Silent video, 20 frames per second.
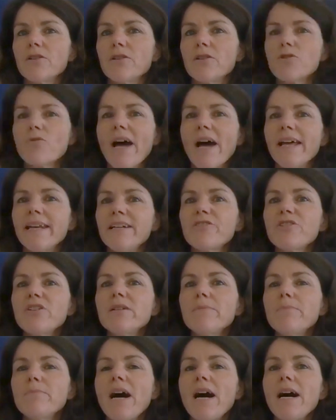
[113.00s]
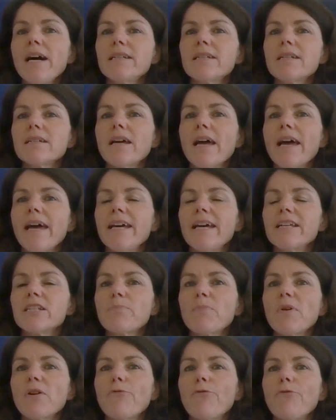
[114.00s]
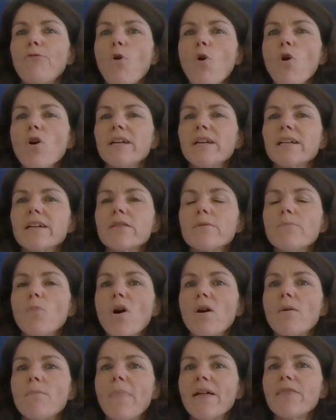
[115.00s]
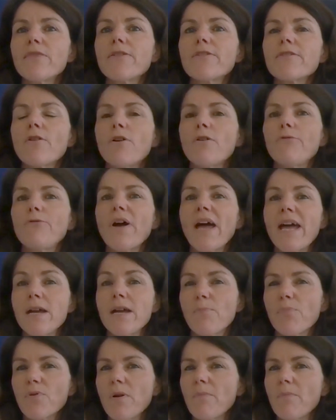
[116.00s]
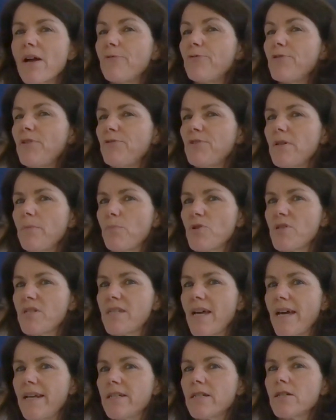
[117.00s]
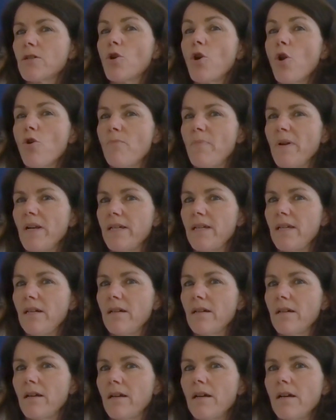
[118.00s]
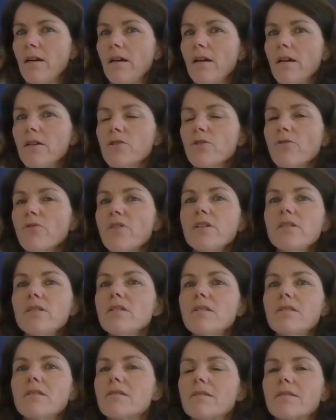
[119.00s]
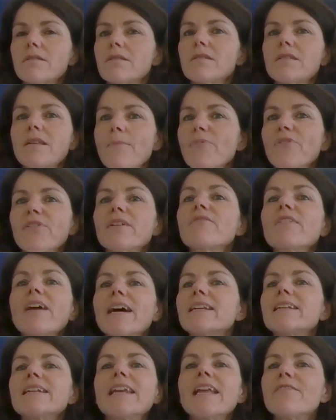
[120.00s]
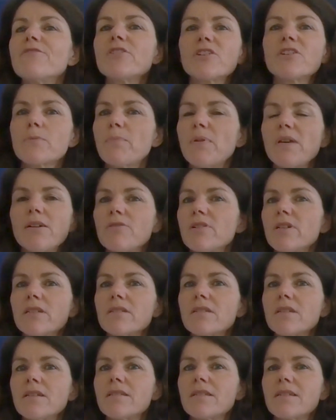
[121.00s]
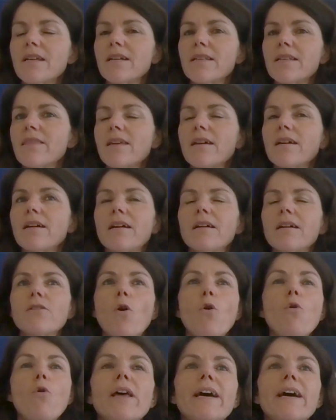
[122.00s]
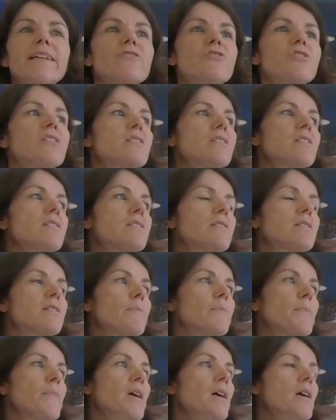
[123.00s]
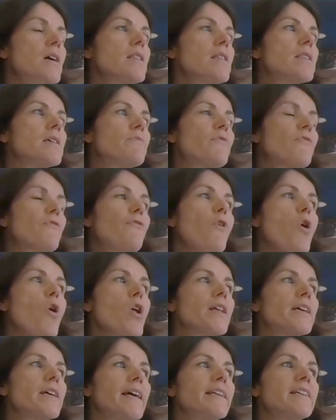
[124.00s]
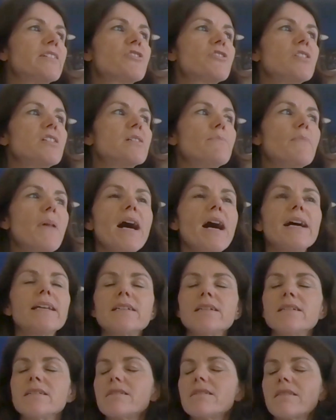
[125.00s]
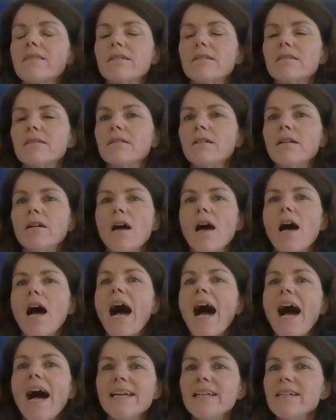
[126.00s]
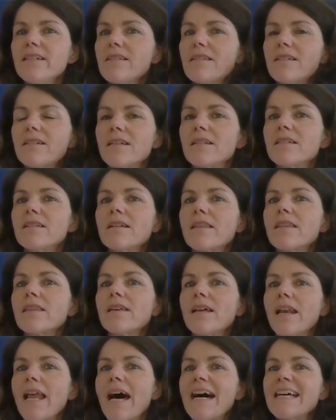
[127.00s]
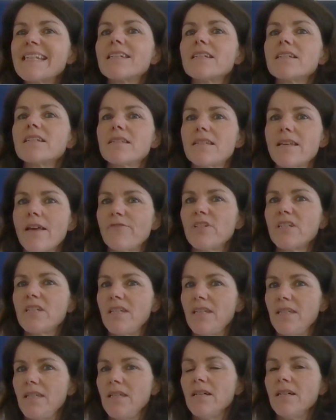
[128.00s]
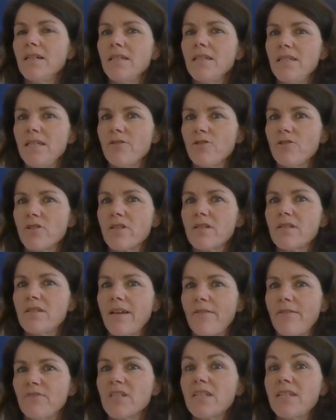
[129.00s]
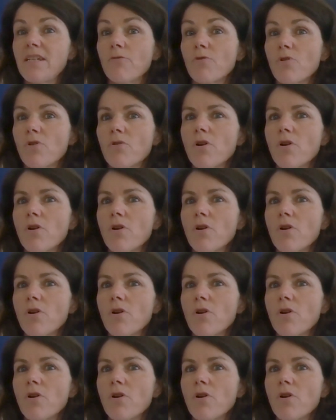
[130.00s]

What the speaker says: So energy demand has been falling in the month of April by 50% globally. So this is something we had never experienced. It's the energy system, the fall in energy demand is the highest in the last 70 years, 70.